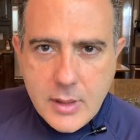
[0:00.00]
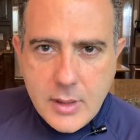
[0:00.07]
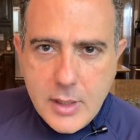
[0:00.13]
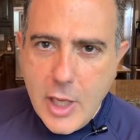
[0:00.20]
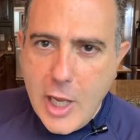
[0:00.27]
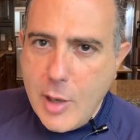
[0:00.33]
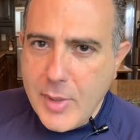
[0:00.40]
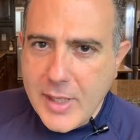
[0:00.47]

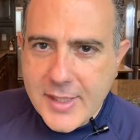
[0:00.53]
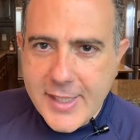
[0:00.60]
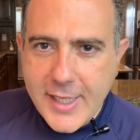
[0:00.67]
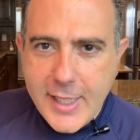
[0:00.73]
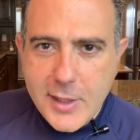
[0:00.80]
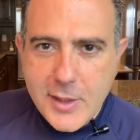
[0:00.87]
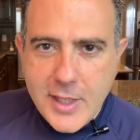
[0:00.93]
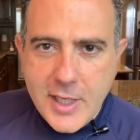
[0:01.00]
Now, I'm not
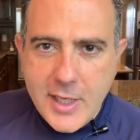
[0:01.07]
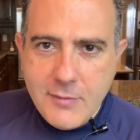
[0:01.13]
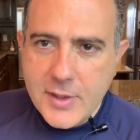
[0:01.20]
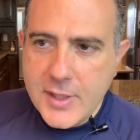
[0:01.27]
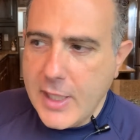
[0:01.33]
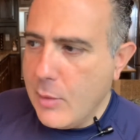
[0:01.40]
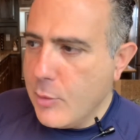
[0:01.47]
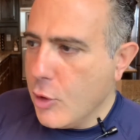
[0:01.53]
saying that every
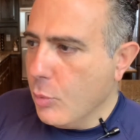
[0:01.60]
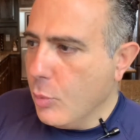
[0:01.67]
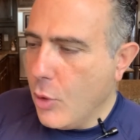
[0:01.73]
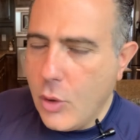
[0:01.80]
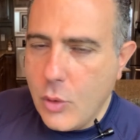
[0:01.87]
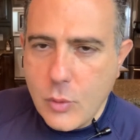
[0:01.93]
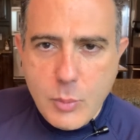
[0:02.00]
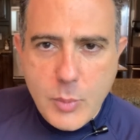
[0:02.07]
time you
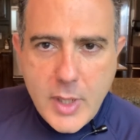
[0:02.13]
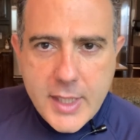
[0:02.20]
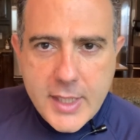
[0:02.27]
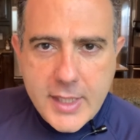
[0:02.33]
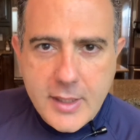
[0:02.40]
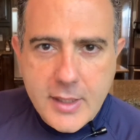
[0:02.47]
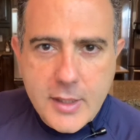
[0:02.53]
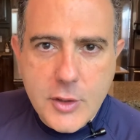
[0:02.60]
borrow
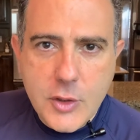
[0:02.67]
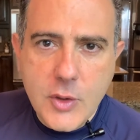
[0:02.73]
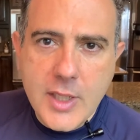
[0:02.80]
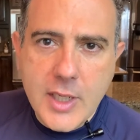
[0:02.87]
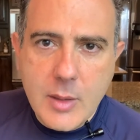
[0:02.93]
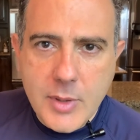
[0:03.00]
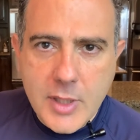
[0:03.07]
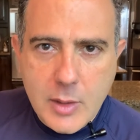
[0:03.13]
money, you're
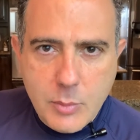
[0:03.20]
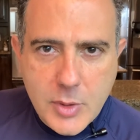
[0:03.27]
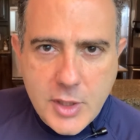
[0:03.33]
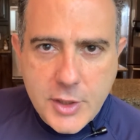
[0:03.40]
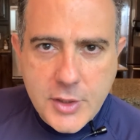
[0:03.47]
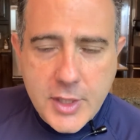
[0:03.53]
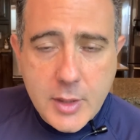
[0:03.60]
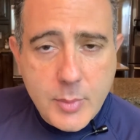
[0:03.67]
going to be a
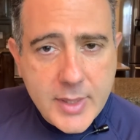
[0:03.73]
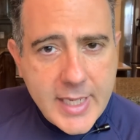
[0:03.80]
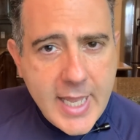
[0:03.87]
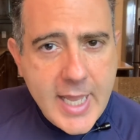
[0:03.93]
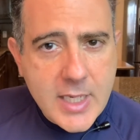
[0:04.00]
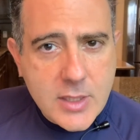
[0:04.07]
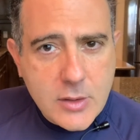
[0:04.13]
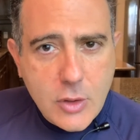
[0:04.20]
millionaire, but
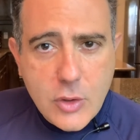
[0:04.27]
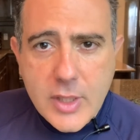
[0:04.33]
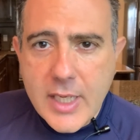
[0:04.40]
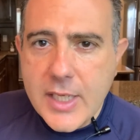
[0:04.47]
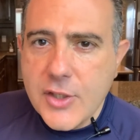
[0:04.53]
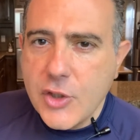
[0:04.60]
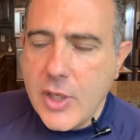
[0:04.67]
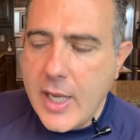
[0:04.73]
as long
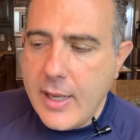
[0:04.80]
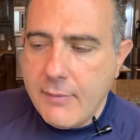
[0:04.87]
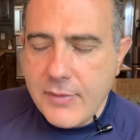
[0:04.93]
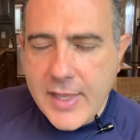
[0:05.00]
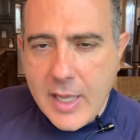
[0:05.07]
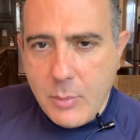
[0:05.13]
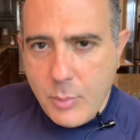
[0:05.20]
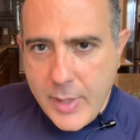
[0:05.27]
as you have
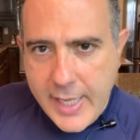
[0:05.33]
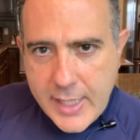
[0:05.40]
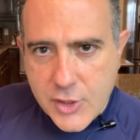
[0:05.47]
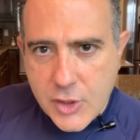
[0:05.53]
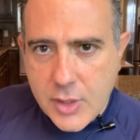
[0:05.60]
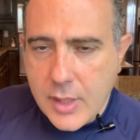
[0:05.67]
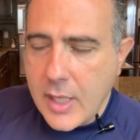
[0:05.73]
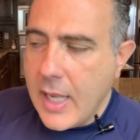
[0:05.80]
that
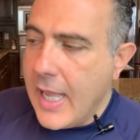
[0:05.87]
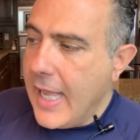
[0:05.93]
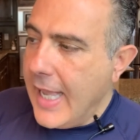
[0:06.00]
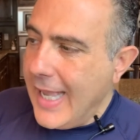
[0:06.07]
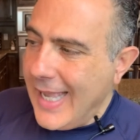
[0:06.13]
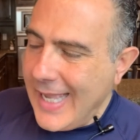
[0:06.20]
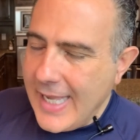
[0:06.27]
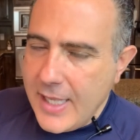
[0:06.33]
passion
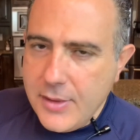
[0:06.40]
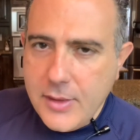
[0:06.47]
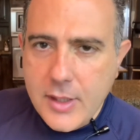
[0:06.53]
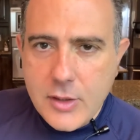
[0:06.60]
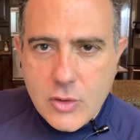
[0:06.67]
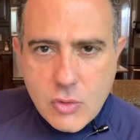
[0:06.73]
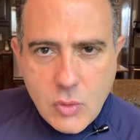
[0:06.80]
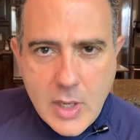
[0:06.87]
and the
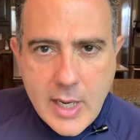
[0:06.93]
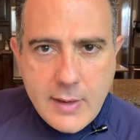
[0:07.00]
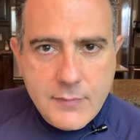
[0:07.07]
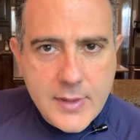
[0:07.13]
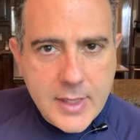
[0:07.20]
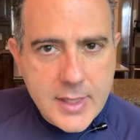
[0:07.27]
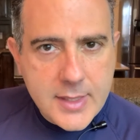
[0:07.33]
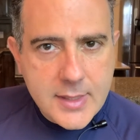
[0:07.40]
drive
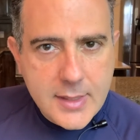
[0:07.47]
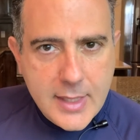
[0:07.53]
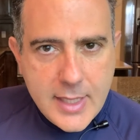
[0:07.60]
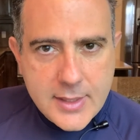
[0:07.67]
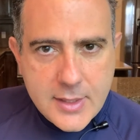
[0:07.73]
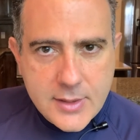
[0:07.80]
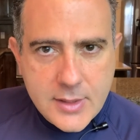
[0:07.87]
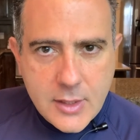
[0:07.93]
that is
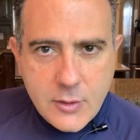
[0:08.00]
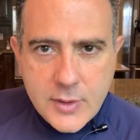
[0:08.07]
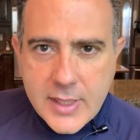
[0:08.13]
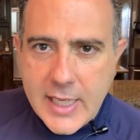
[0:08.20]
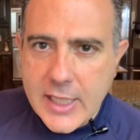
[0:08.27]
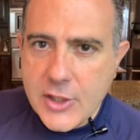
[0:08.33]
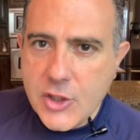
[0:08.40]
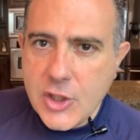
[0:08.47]
necessary
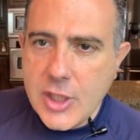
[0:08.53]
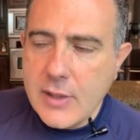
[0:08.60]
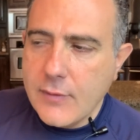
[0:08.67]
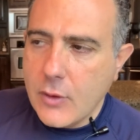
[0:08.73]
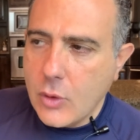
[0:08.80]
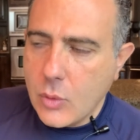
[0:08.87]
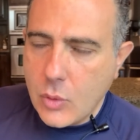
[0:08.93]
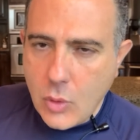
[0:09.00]
to
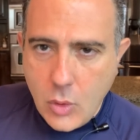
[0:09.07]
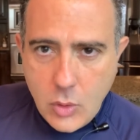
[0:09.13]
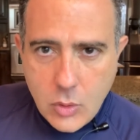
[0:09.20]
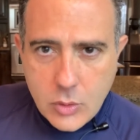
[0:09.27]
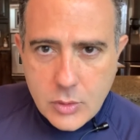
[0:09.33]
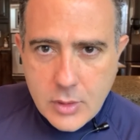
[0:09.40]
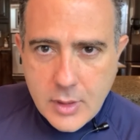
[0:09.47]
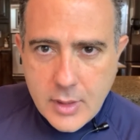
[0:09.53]
achieve a
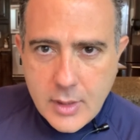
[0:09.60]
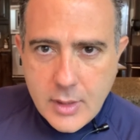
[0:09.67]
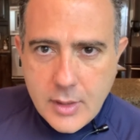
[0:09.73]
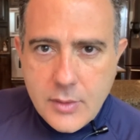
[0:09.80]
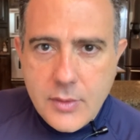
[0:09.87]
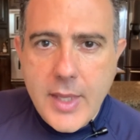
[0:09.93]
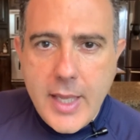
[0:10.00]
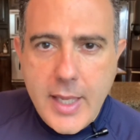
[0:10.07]
goal,
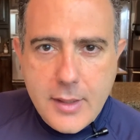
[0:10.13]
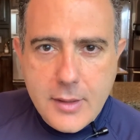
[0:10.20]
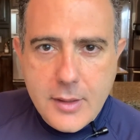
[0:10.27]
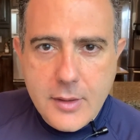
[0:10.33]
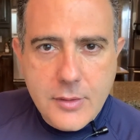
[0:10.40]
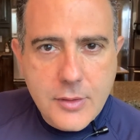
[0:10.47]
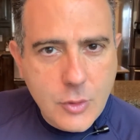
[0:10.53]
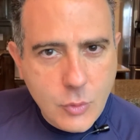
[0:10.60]

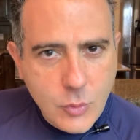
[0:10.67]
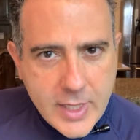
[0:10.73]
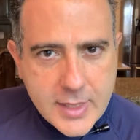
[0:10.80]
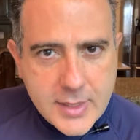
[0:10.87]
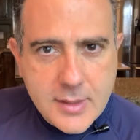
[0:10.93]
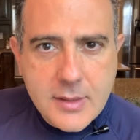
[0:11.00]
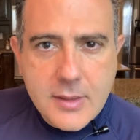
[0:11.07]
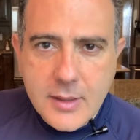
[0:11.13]
then the
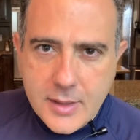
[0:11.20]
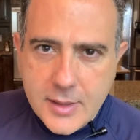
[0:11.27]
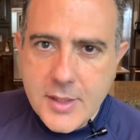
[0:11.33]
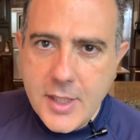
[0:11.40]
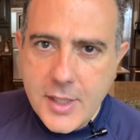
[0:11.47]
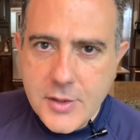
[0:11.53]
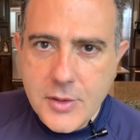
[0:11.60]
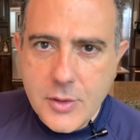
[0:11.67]
rest is
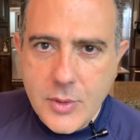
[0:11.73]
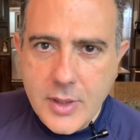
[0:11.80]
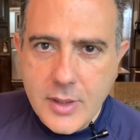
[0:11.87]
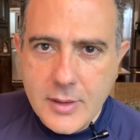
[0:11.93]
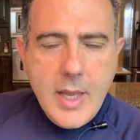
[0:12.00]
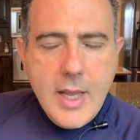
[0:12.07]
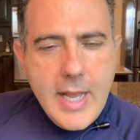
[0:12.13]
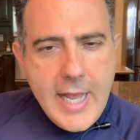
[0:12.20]
history.
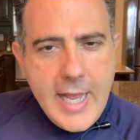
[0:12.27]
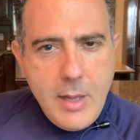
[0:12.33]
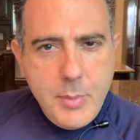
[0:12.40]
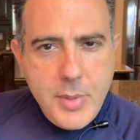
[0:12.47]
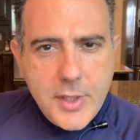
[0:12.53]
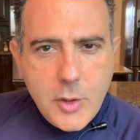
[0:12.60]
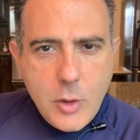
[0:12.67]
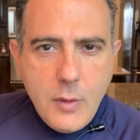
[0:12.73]

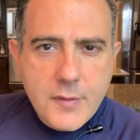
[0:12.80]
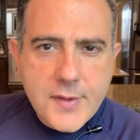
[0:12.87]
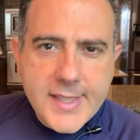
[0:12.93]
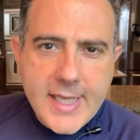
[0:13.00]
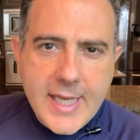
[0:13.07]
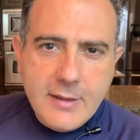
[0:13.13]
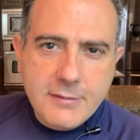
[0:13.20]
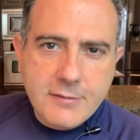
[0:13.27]
Habit of
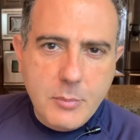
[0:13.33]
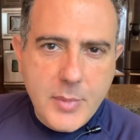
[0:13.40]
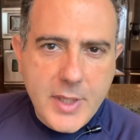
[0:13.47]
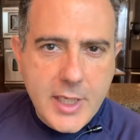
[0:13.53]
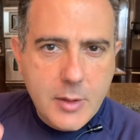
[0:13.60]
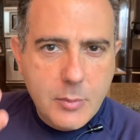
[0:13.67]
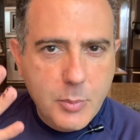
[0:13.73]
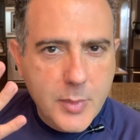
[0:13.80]

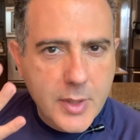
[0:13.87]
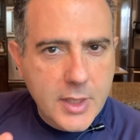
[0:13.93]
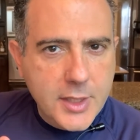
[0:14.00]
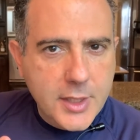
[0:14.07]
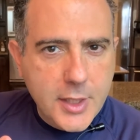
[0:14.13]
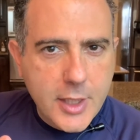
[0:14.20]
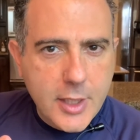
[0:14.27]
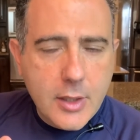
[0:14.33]
self-made
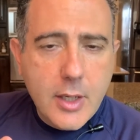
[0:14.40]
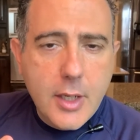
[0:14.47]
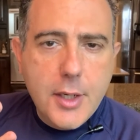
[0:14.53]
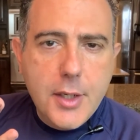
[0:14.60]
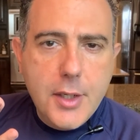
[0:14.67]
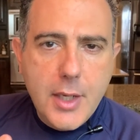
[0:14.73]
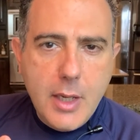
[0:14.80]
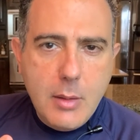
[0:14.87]
millionaire
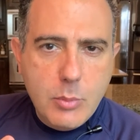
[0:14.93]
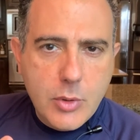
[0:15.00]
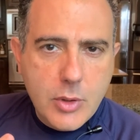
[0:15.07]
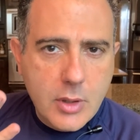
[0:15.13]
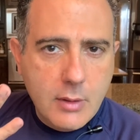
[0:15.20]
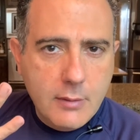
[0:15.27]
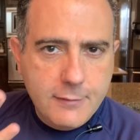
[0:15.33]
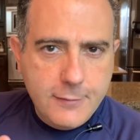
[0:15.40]

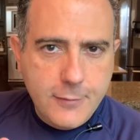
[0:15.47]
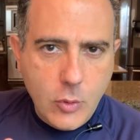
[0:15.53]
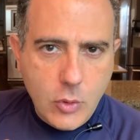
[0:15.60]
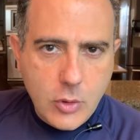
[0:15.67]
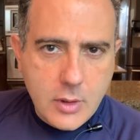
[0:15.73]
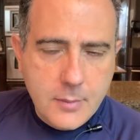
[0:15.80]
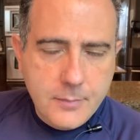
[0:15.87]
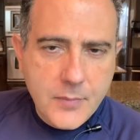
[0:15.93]
number
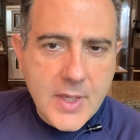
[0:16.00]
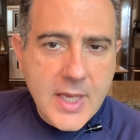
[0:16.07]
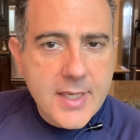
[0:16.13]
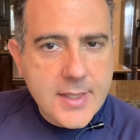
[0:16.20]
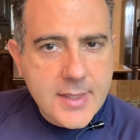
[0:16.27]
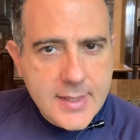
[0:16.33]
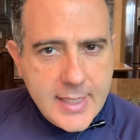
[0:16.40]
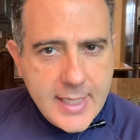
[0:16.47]
4.
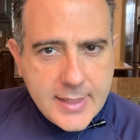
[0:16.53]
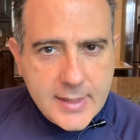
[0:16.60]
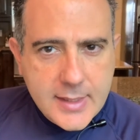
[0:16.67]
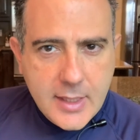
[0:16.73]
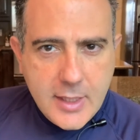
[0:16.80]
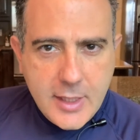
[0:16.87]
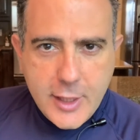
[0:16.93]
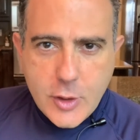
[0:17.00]

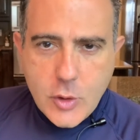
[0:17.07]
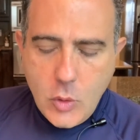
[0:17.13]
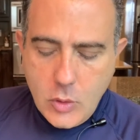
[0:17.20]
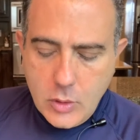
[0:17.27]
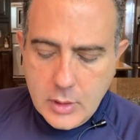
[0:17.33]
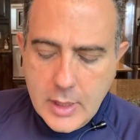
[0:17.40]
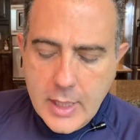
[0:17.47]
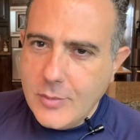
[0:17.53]
Set a
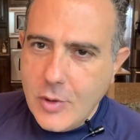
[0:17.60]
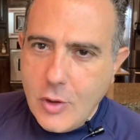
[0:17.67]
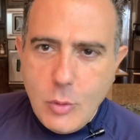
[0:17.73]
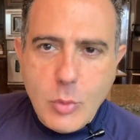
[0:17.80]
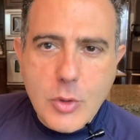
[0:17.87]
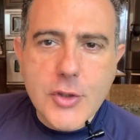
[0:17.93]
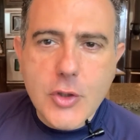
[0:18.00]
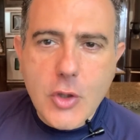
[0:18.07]
goal.
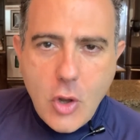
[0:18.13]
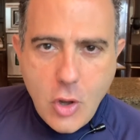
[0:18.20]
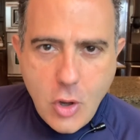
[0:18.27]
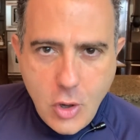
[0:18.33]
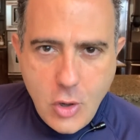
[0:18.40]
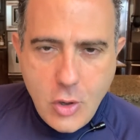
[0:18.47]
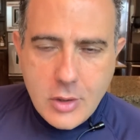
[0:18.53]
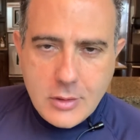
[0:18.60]
Almost
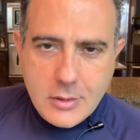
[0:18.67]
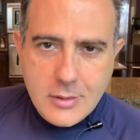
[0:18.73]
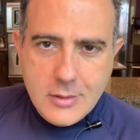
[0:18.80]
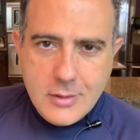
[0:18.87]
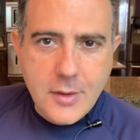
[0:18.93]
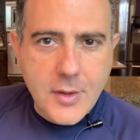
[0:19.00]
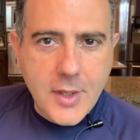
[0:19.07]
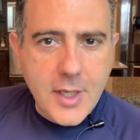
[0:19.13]

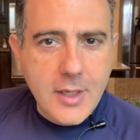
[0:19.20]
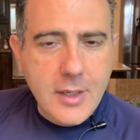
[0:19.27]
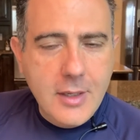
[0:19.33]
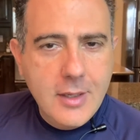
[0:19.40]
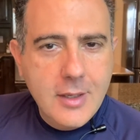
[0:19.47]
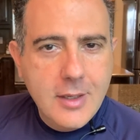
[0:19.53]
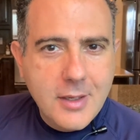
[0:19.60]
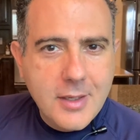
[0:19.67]
all
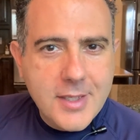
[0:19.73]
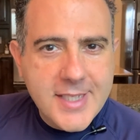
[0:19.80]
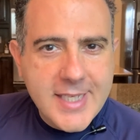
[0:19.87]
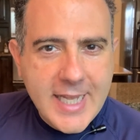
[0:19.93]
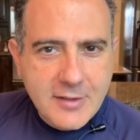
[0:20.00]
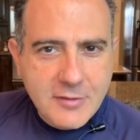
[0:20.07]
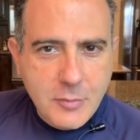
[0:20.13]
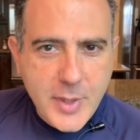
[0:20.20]
the
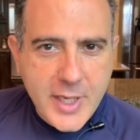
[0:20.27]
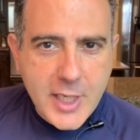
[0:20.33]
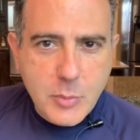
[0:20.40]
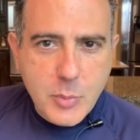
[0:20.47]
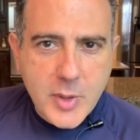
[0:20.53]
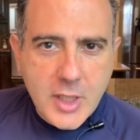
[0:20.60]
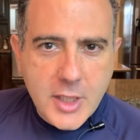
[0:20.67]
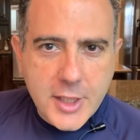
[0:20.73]

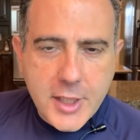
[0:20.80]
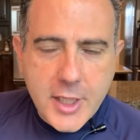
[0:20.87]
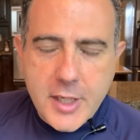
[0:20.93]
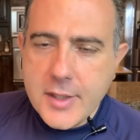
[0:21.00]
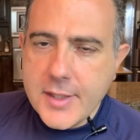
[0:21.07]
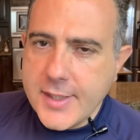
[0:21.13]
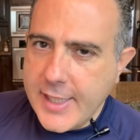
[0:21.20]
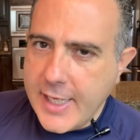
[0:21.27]
self-made
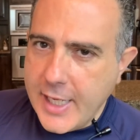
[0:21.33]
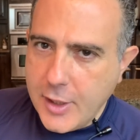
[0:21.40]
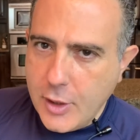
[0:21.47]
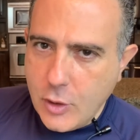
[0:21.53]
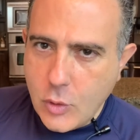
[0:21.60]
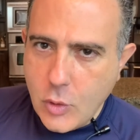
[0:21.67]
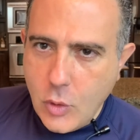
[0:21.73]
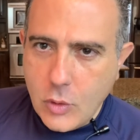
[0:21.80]
millionaire set
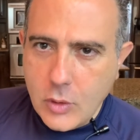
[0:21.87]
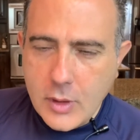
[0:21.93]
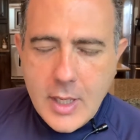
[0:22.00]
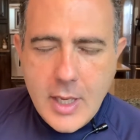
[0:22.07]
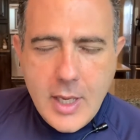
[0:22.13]
a goal.